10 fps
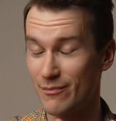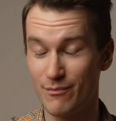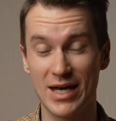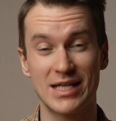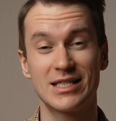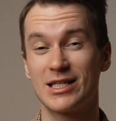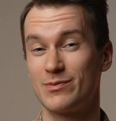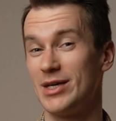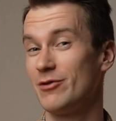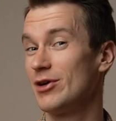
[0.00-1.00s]
the best
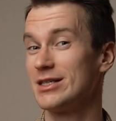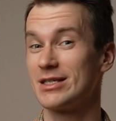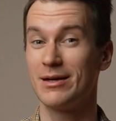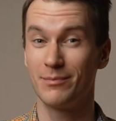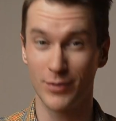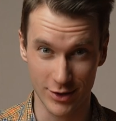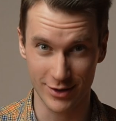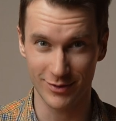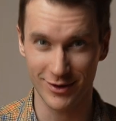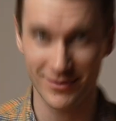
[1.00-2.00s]
experience possible.